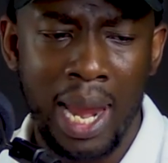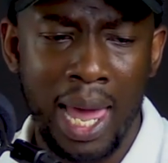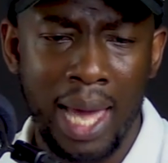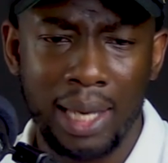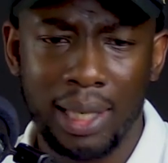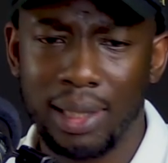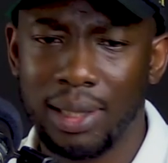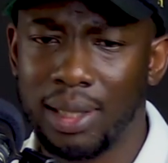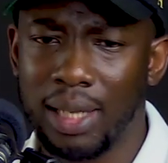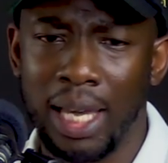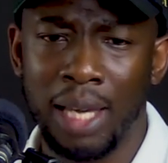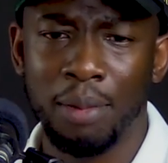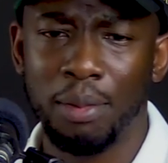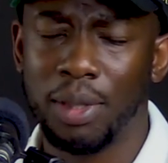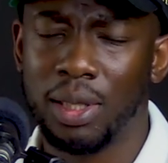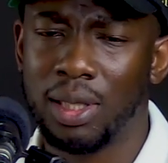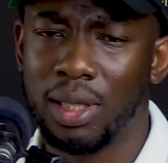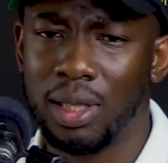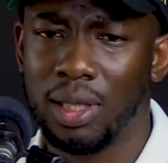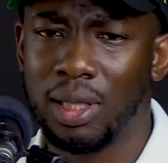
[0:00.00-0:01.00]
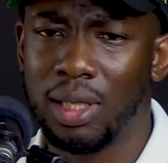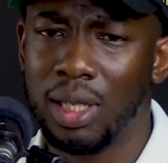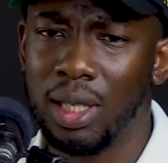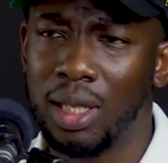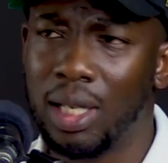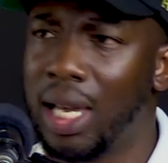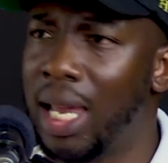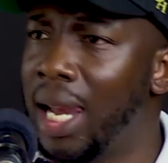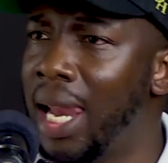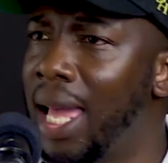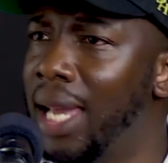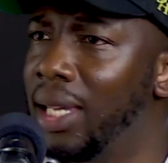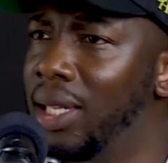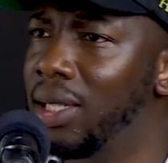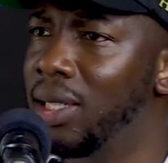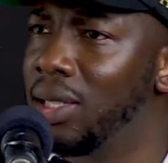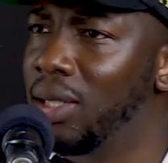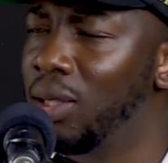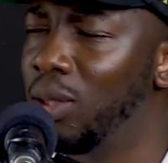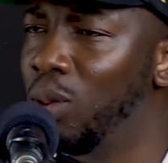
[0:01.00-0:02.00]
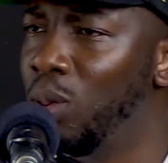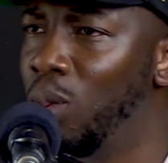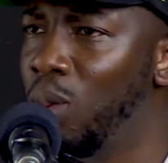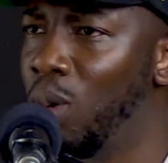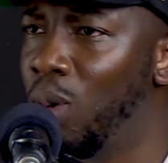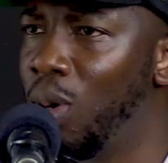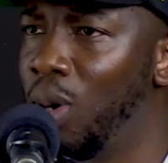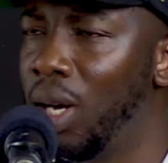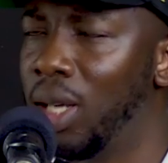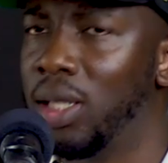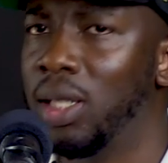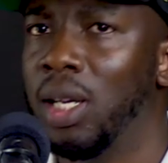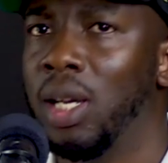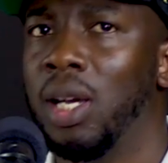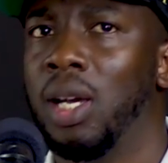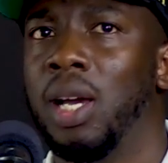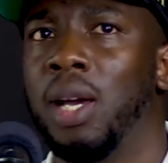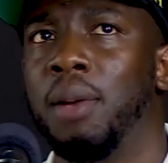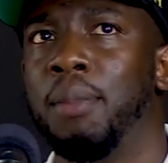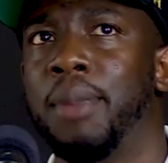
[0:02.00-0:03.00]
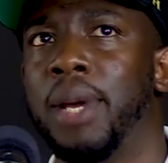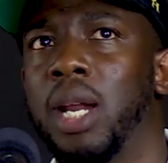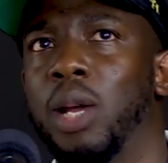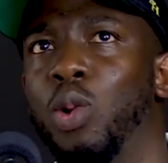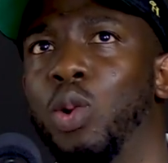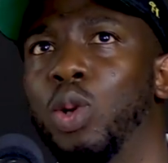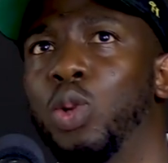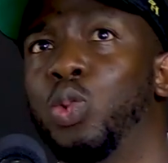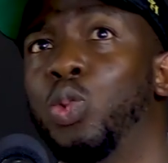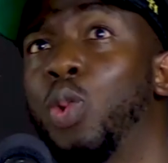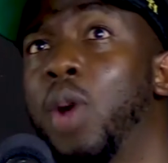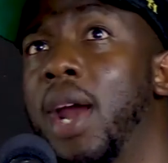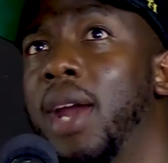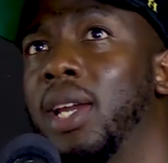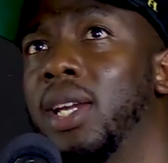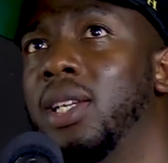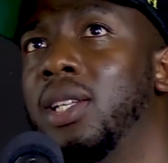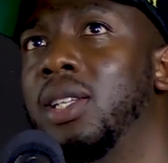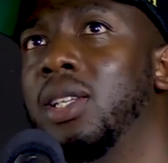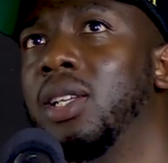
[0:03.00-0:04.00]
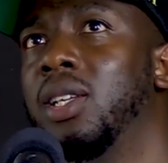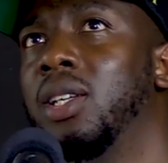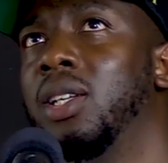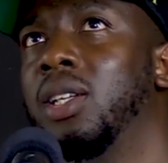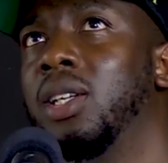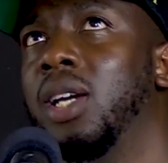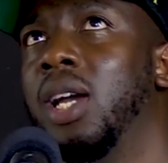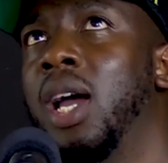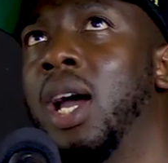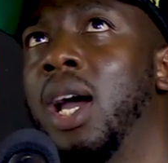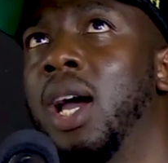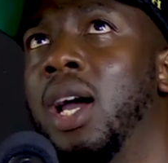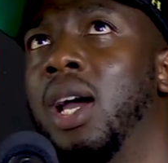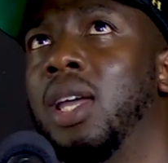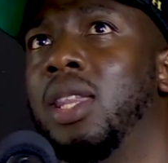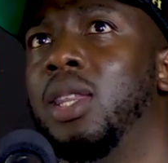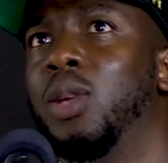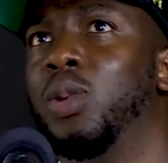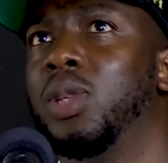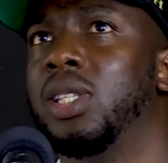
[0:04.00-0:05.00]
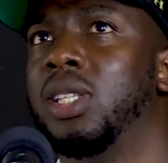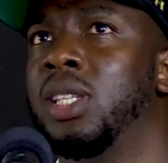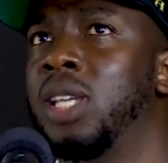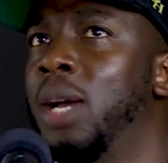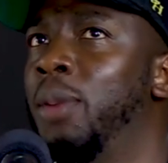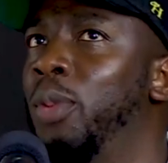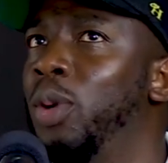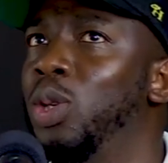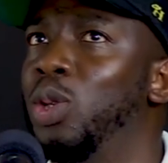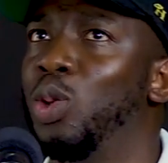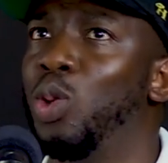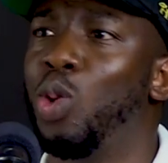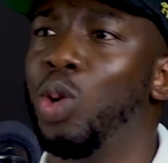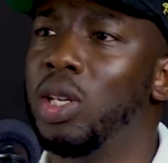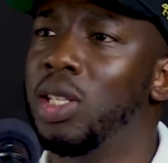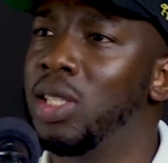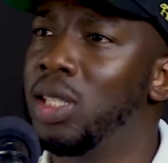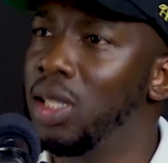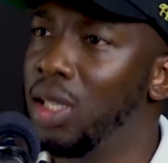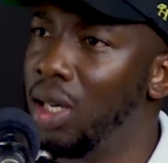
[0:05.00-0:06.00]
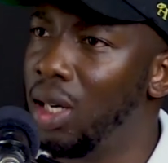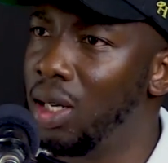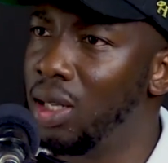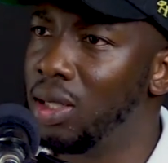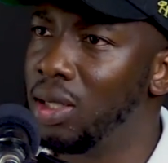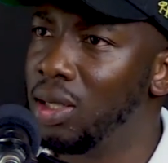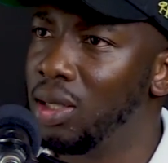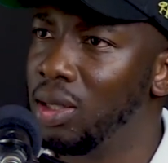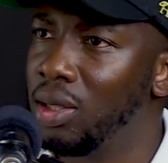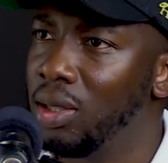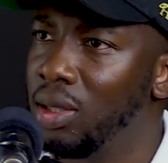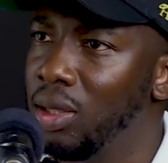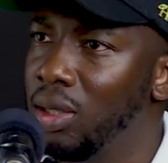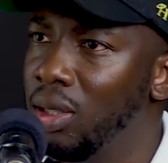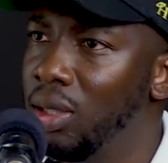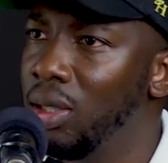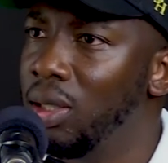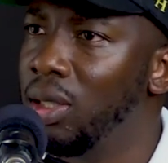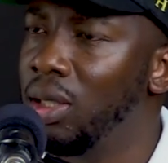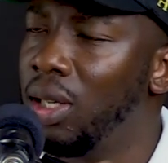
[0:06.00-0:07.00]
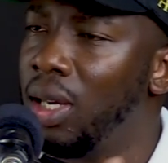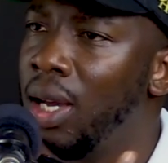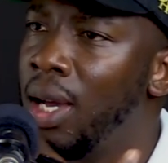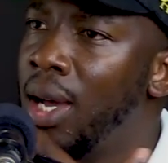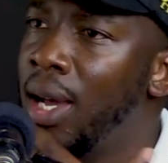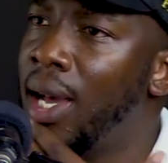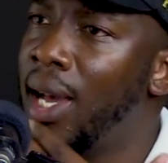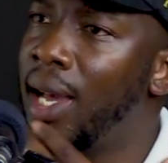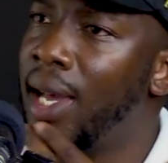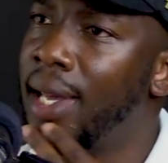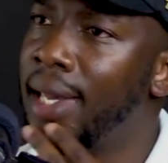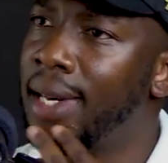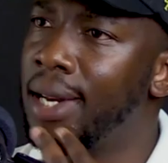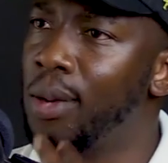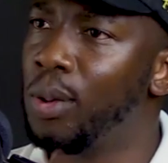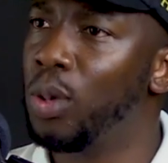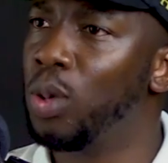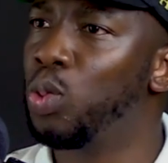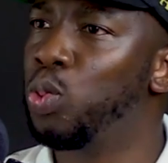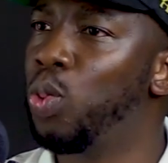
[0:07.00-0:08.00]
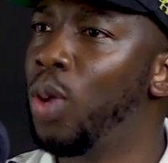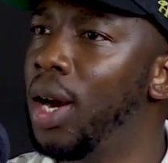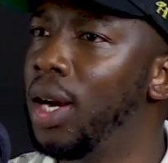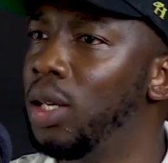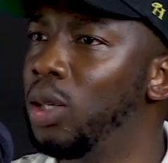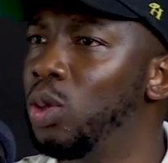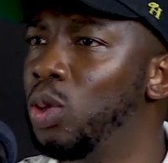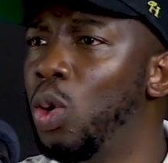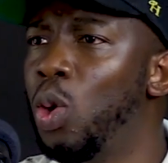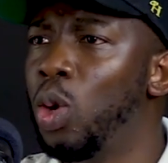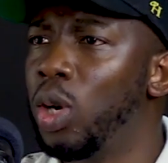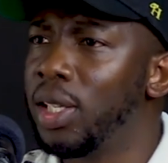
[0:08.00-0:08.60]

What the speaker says: I liked ABCD, I liked what, but I got worried. There was a time when you got serious, and I got worried.